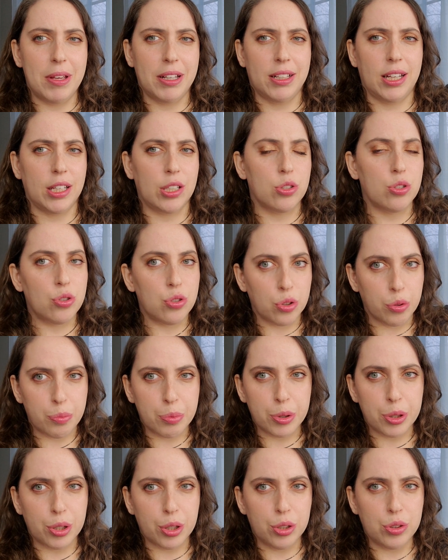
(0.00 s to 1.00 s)
being like
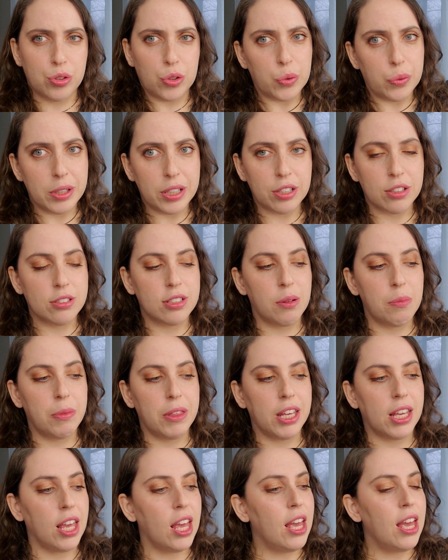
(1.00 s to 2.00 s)
super dewy or
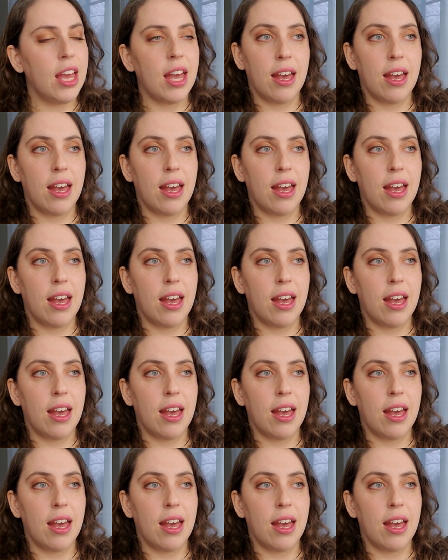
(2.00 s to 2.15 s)
something